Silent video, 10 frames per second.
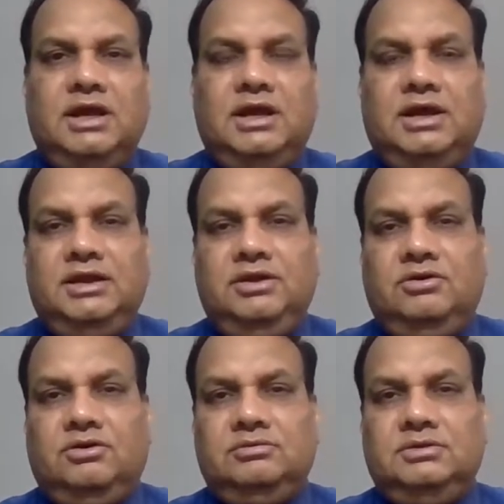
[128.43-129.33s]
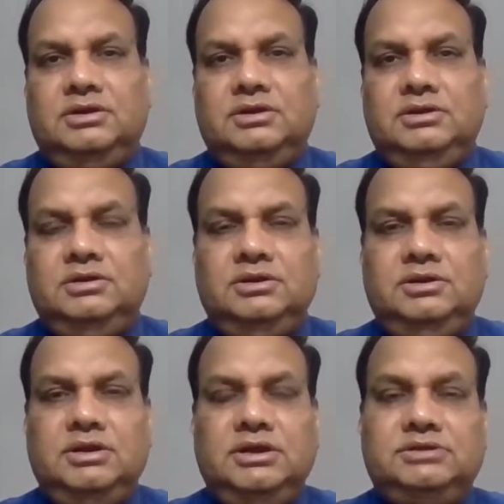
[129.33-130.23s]

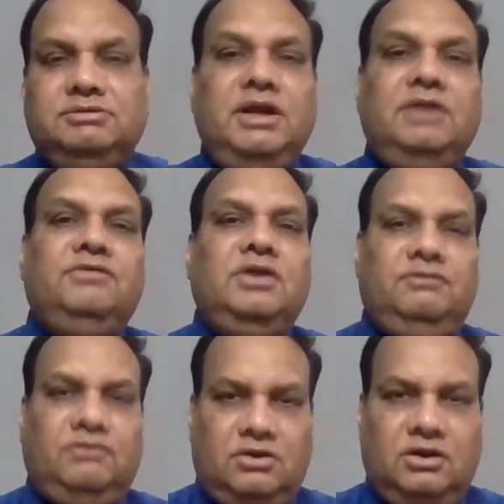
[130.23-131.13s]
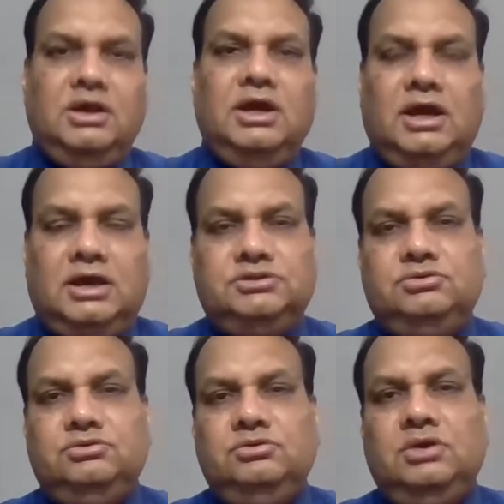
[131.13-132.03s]
it's very difficult for us
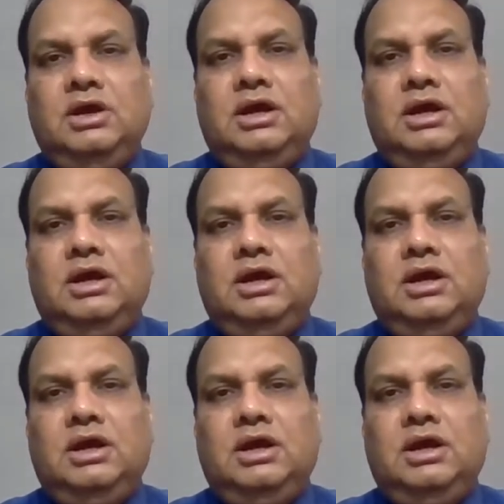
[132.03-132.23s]
to